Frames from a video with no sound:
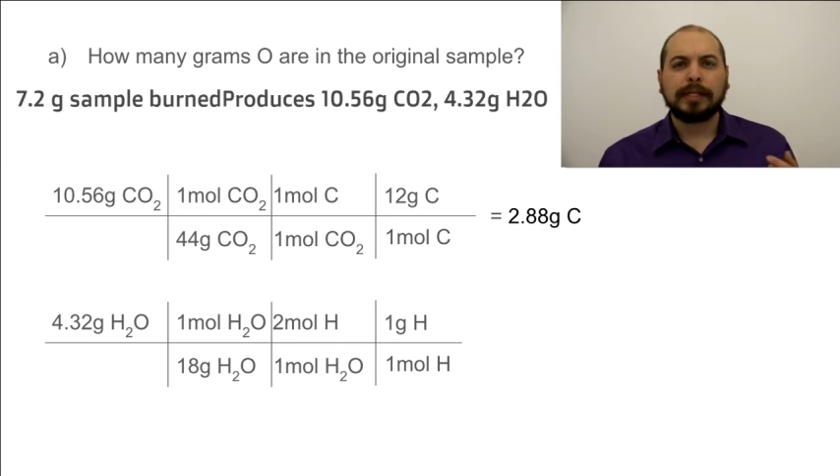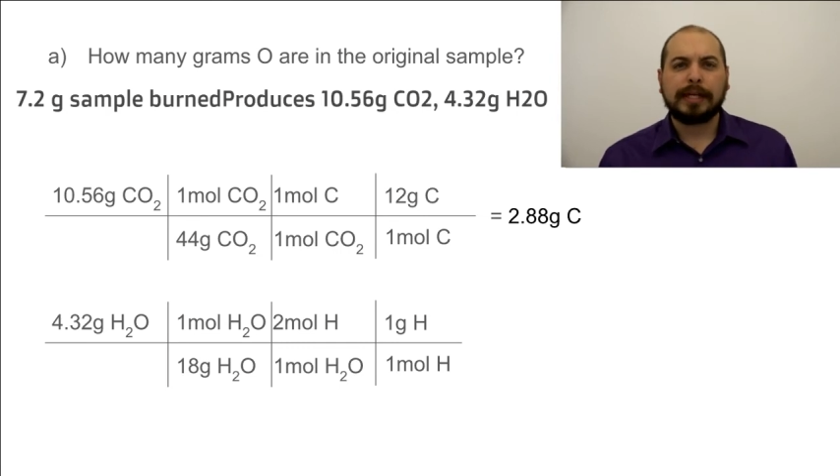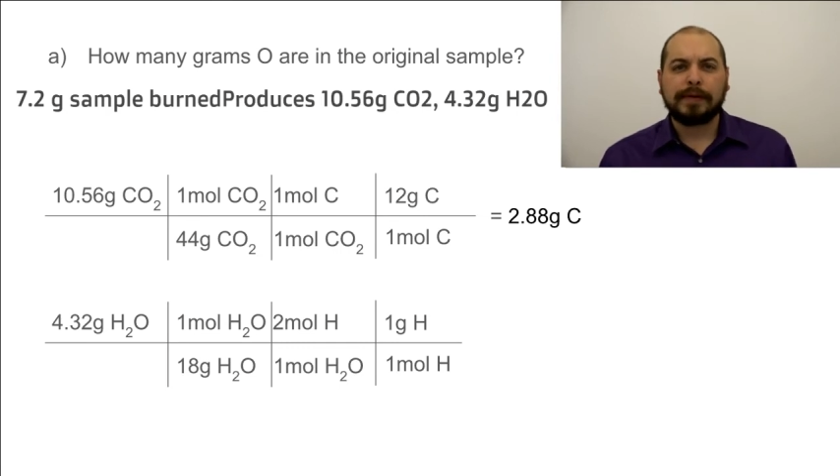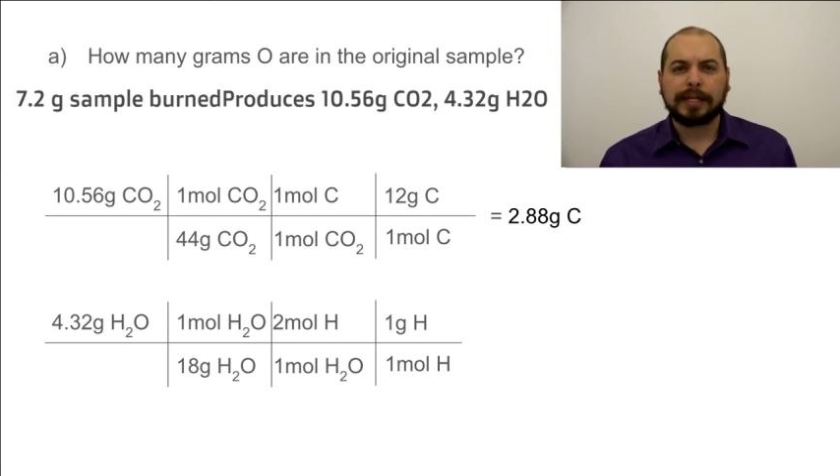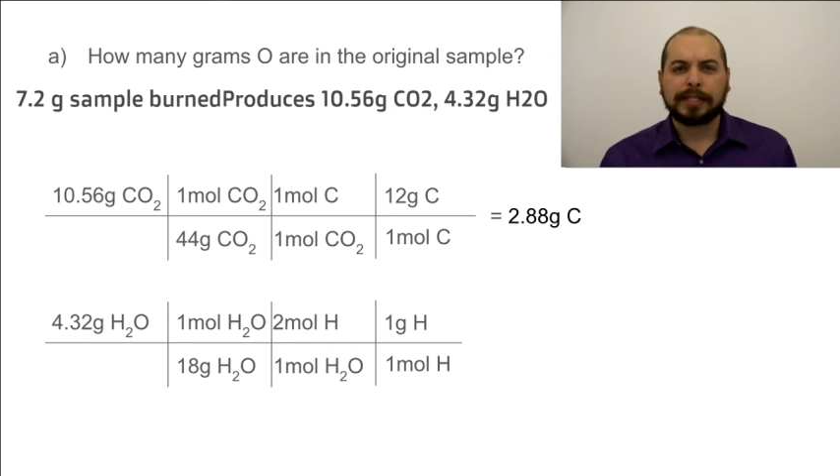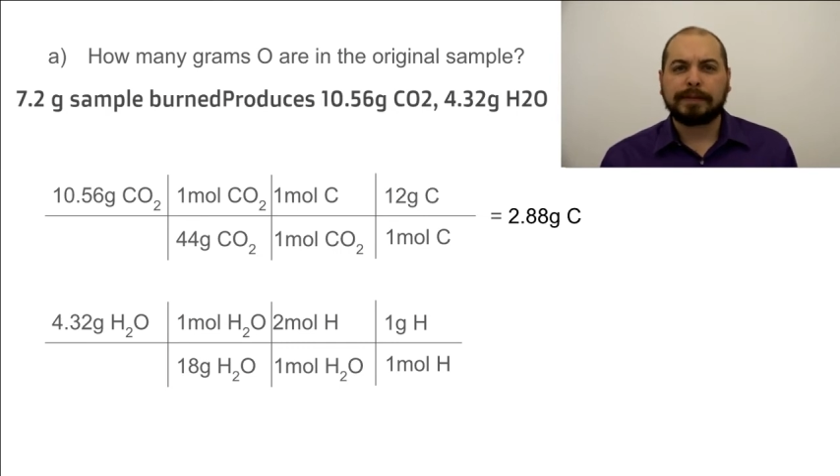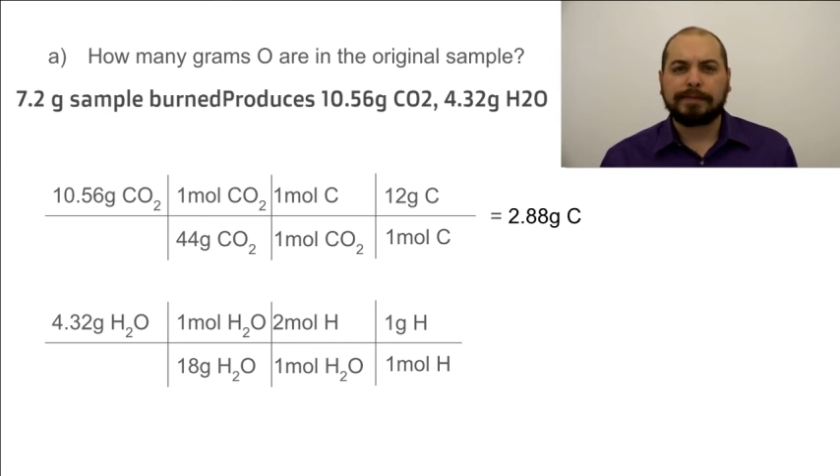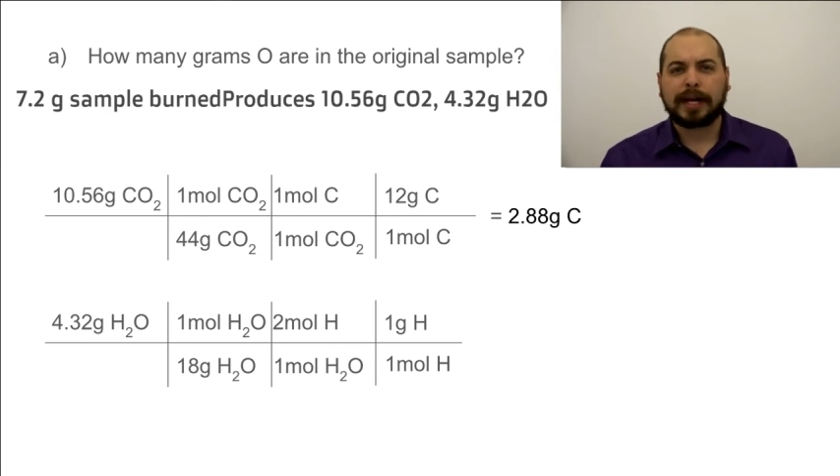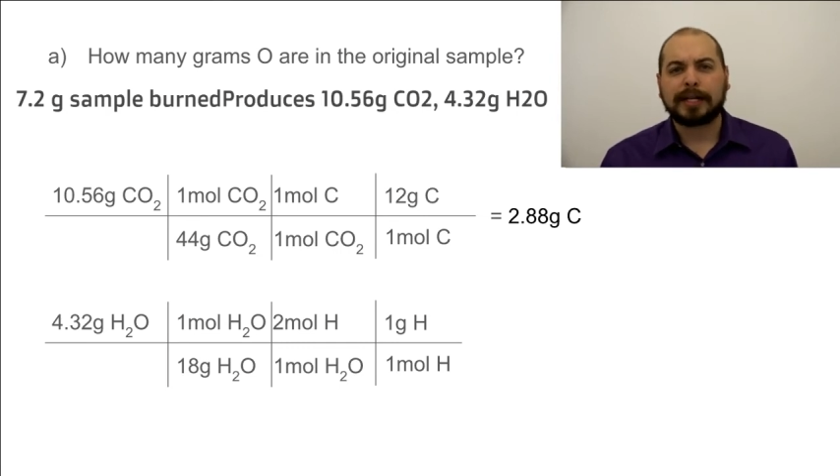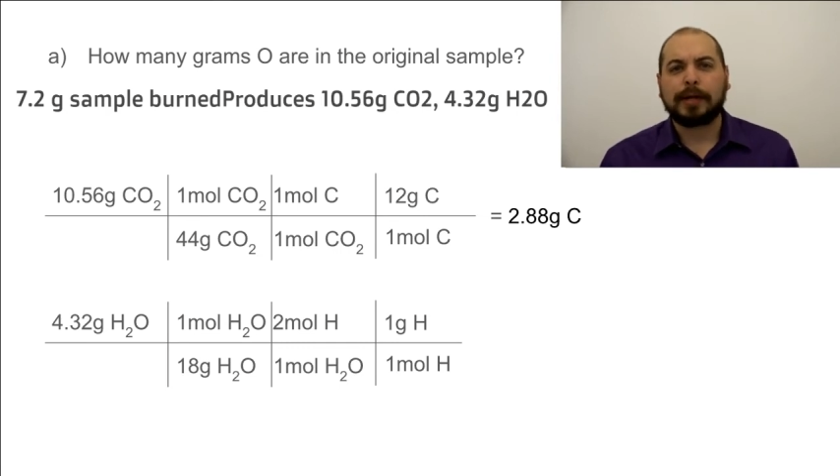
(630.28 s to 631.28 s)
giving us the
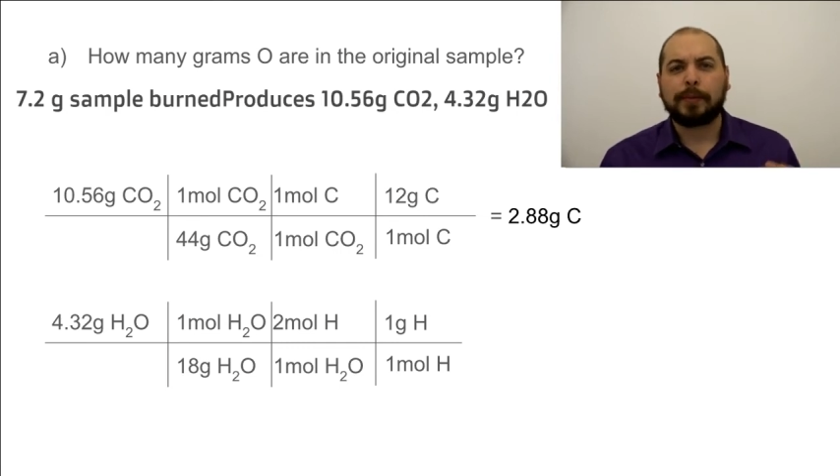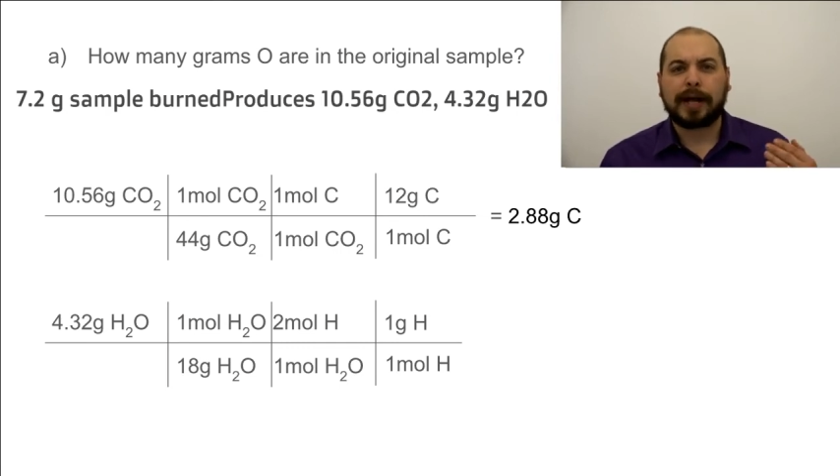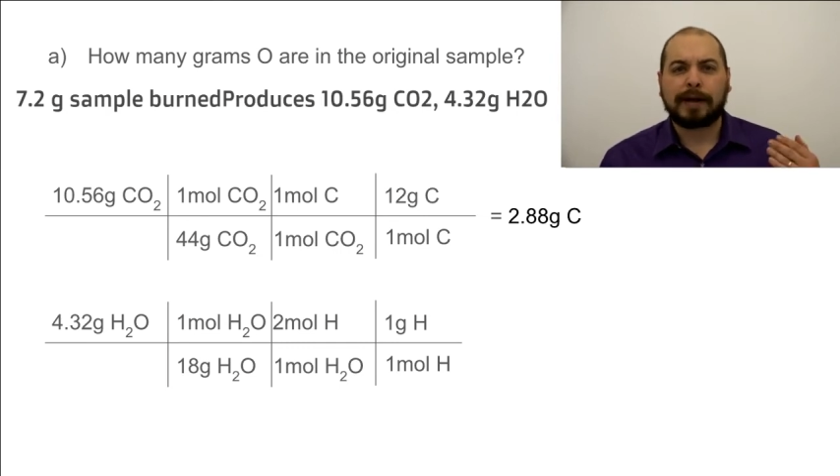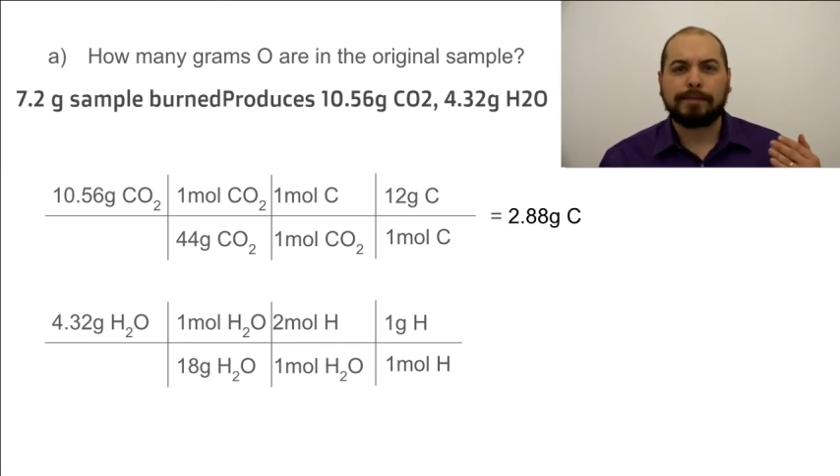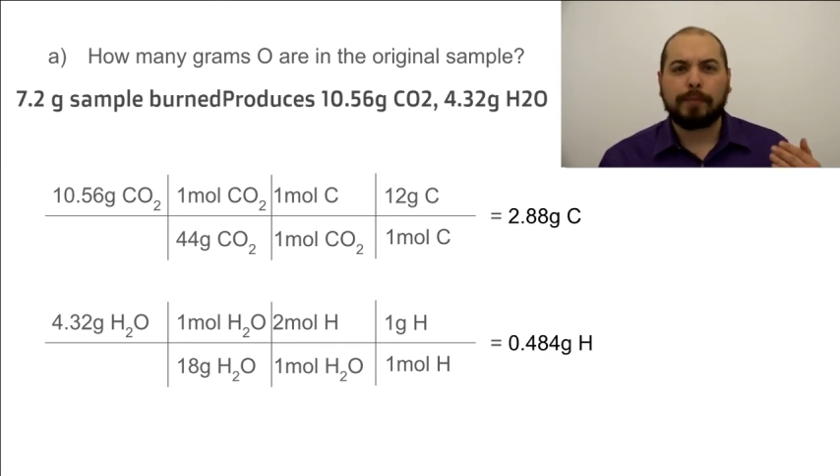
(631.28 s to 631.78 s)
fact that we have